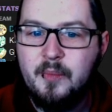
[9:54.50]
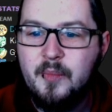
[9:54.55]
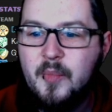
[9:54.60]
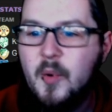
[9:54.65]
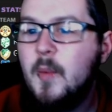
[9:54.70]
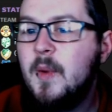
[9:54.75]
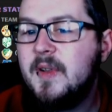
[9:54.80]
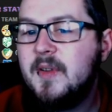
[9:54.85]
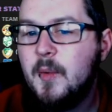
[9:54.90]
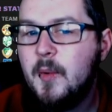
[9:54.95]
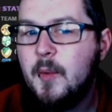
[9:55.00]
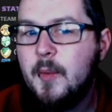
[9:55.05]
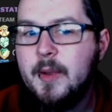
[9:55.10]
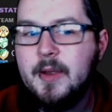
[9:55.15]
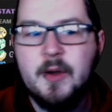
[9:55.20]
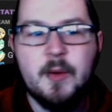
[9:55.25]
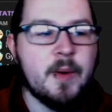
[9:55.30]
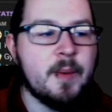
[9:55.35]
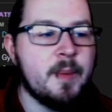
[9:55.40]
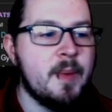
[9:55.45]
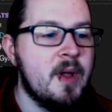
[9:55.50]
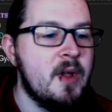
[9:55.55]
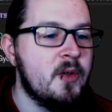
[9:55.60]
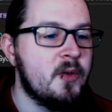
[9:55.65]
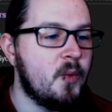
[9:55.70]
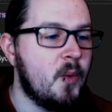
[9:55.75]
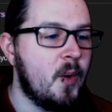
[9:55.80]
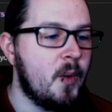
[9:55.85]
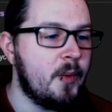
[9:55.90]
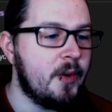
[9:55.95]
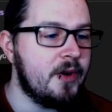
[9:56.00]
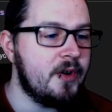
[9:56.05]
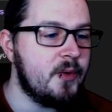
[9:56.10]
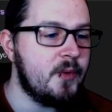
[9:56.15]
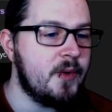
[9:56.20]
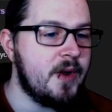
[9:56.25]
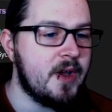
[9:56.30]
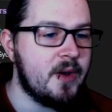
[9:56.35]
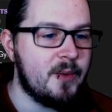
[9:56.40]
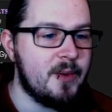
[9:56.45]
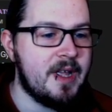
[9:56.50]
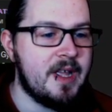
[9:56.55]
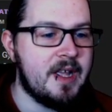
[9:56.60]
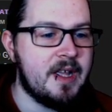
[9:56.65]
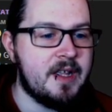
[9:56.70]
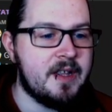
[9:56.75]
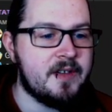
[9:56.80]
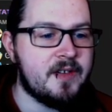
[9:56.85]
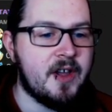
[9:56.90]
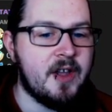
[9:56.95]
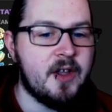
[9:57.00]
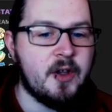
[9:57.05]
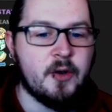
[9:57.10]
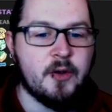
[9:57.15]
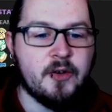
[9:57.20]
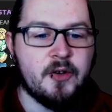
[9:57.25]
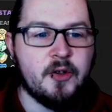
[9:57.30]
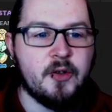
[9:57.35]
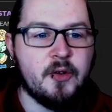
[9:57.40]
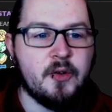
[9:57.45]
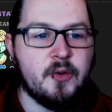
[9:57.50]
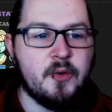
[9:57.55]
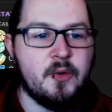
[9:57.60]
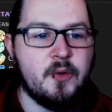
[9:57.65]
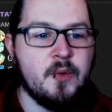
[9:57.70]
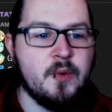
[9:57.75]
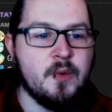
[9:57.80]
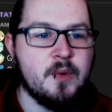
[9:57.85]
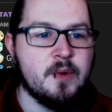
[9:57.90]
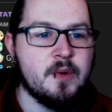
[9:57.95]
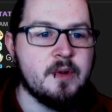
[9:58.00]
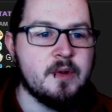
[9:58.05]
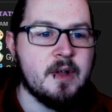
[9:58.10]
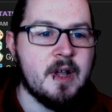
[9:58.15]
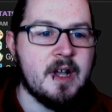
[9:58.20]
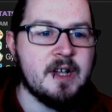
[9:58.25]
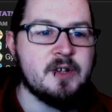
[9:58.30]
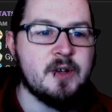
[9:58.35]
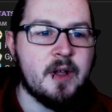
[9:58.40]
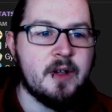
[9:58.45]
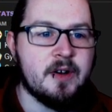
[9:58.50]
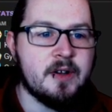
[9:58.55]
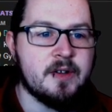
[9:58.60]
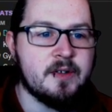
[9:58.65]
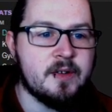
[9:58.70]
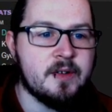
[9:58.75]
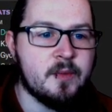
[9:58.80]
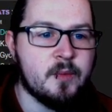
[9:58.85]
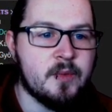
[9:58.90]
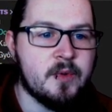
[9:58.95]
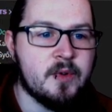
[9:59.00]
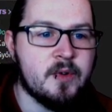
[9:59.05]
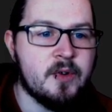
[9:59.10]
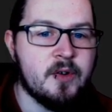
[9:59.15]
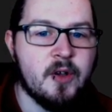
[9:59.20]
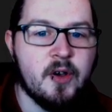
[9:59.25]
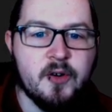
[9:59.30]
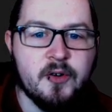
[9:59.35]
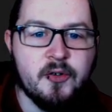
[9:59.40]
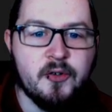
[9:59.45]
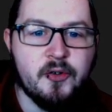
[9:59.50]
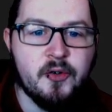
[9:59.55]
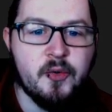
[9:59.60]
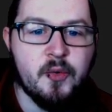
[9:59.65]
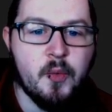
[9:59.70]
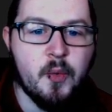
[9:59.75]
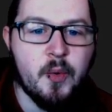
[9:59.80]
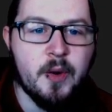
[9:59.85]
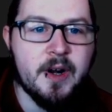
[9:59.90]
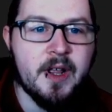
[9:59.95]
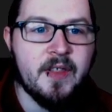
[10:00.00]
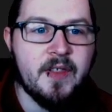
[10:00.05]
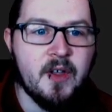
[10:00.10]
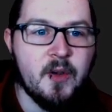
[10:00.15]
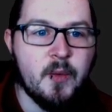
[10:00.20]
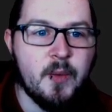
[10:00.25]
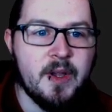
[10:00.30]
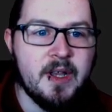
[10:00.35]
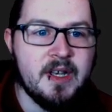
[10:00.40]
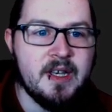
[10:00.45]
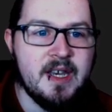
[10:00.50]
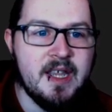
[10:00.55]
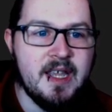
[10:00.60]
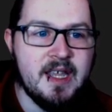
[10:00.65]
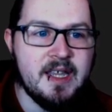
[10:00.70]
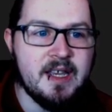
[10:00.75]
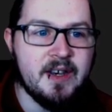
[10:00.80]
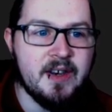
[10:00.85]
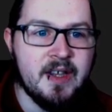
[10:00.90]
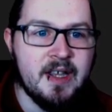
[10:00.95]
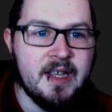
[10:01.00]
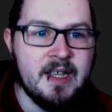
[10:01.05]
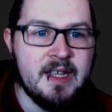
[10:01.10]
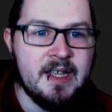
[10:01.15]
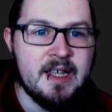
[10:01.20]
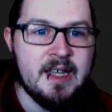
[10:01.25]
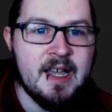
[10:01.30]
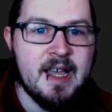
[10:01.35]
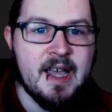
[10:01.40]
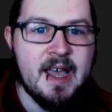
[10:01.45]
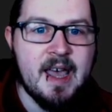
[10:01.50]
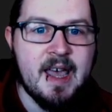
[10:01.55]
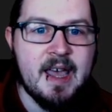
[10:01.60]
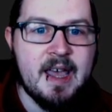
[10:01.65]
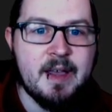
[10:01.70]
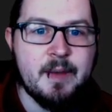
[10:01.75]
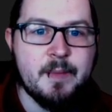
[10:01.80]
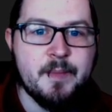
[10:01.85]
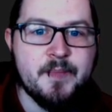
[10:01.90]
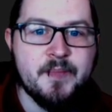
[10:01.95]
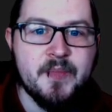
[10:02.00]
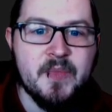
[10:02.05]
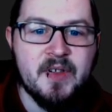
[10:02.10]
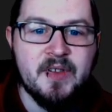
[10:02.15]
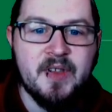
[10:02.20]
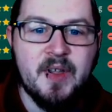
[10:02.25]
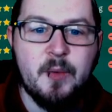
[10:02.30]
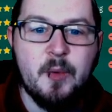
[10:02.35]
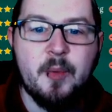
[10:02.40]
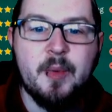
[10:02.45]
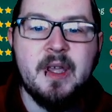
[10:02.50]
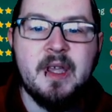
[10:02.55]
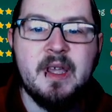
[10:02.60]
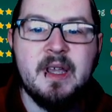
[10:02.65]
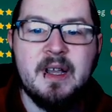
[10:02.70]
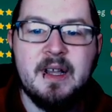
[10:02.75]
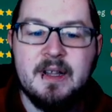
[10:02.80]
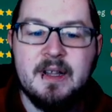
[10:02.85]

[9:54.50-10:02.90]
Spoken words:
But we'll see what we can do with him. So what we're going to do now is I'm going to talk through what I think we need, because that would be